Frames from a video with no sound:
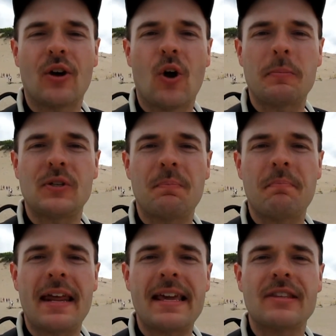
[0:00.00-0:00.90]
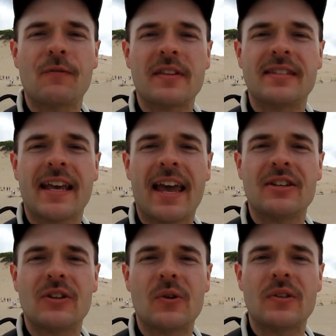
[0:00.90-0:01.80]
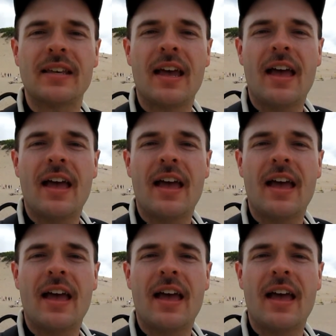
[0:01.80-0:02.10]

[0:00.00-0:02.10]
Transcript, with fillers: home to many different sand dunes.